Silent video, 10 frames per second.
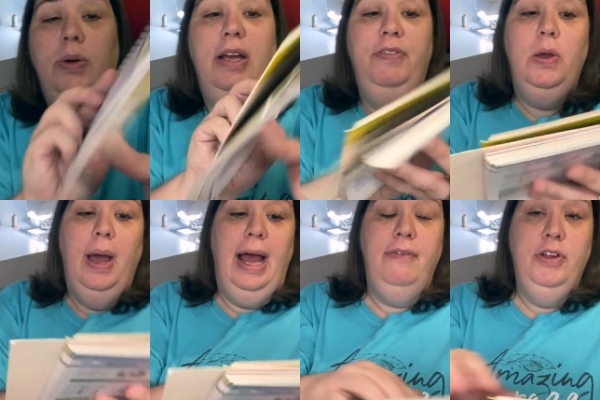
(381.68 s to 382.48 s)
if you
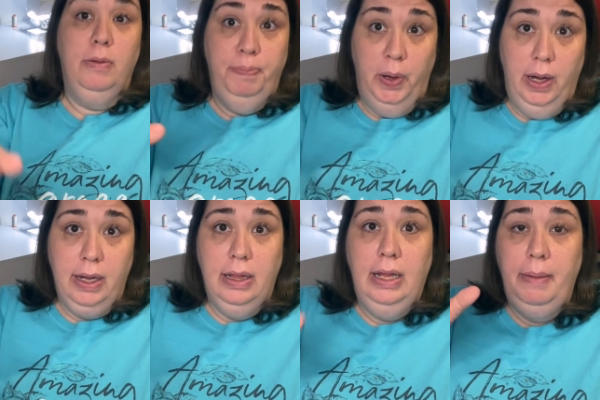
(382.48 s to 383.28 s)
have your book,
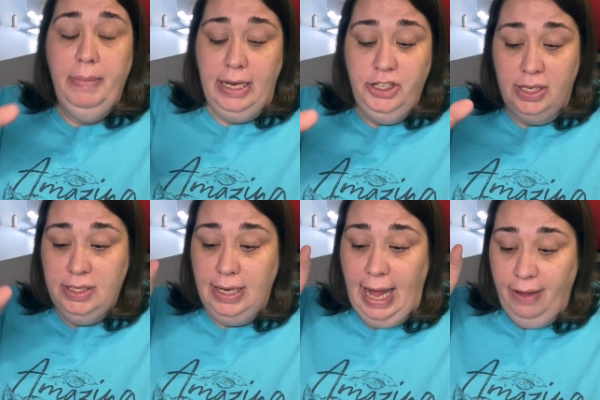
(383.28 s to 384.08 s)
let me just
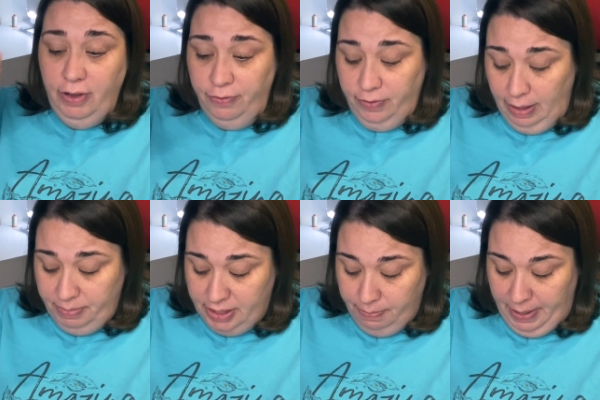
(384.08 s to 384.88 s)
have you
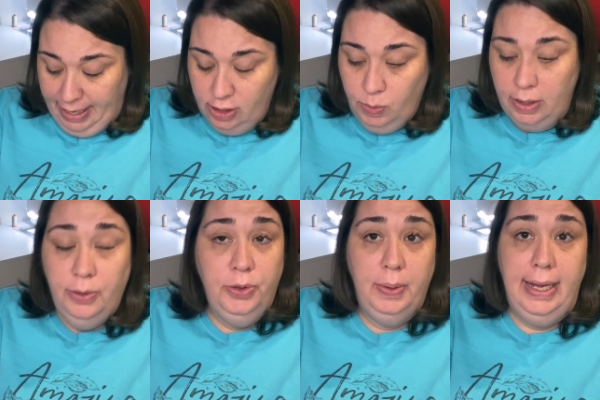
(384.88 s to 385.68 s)
flip to page
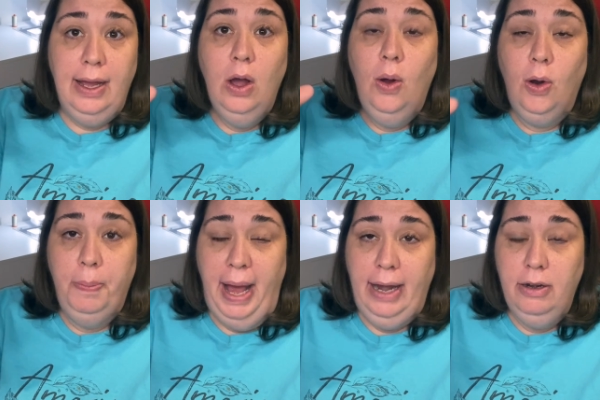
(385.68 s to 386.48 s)
103 or
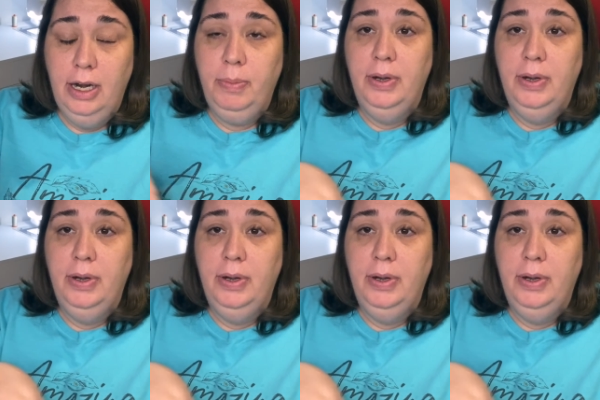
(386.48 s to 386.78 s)
pattern number